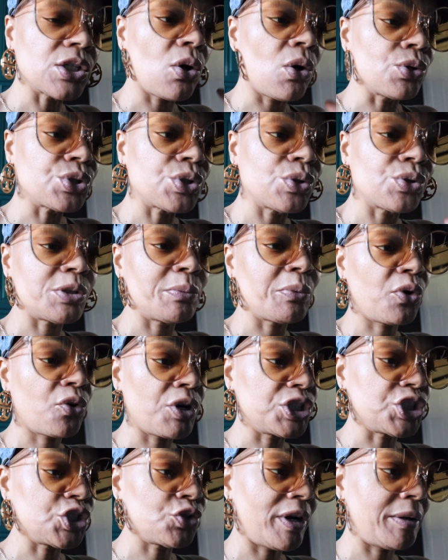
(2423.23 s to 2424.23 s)
Also some
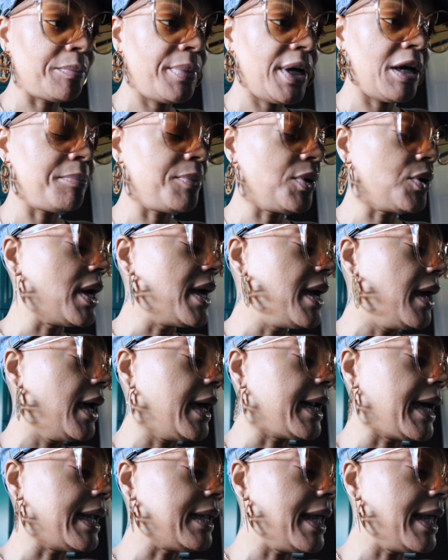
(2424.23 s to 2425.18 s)
crushed red pepper, and I